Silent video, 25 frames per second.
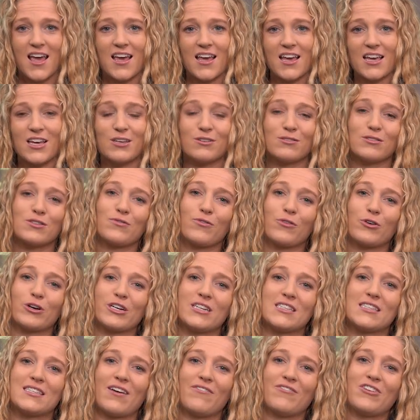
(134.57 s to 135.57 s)
He used
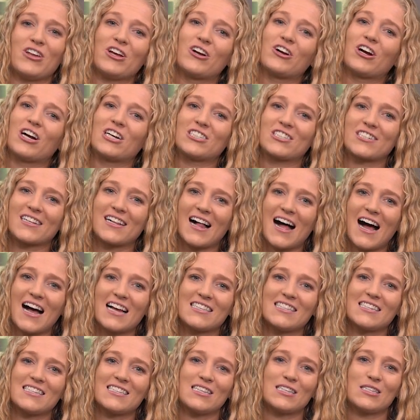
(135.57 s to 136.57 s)
4070 crushed
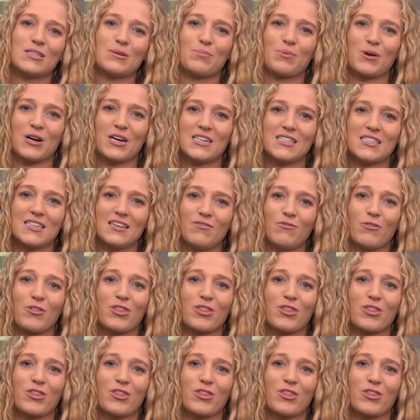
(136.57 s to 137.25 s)
glass as his abrasive